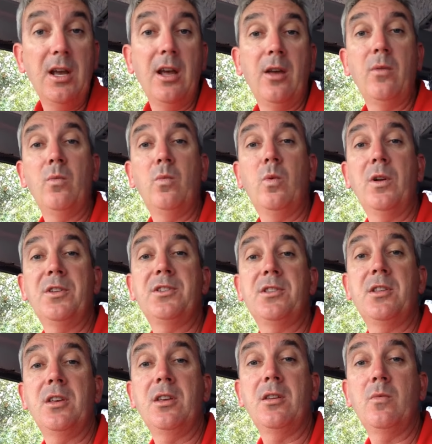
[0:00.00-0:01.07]
And once
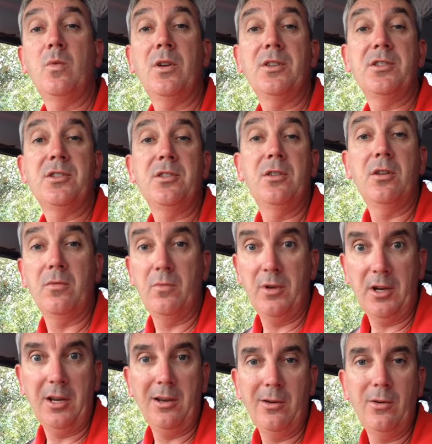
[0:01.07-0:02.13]
you can
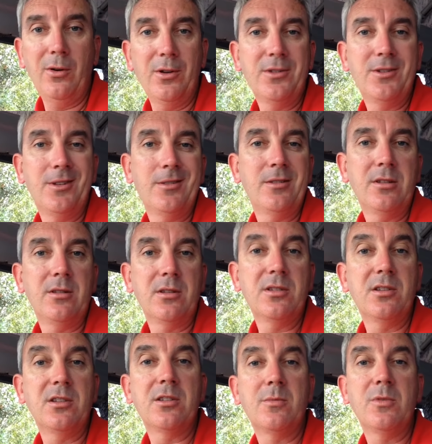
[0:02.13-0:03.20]
recognise that the
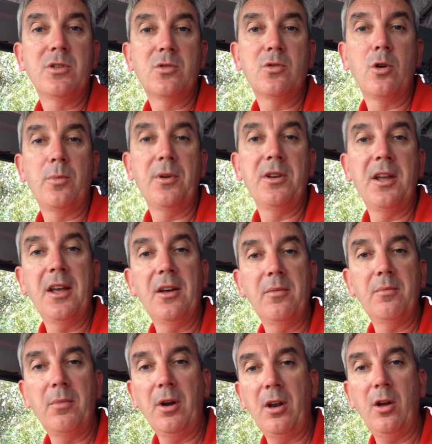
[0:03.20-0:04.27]
system is dropping
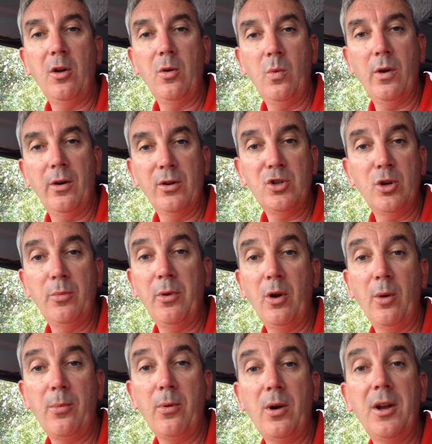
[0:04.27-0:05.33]
down below where it should be
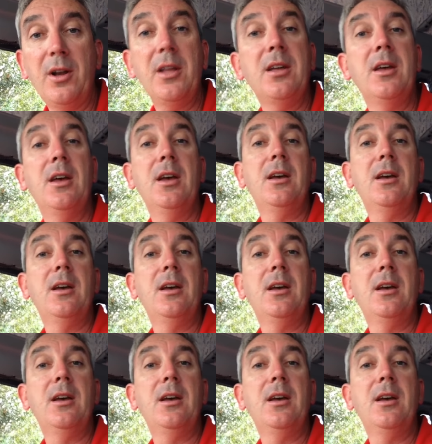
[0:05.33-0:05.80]
operating,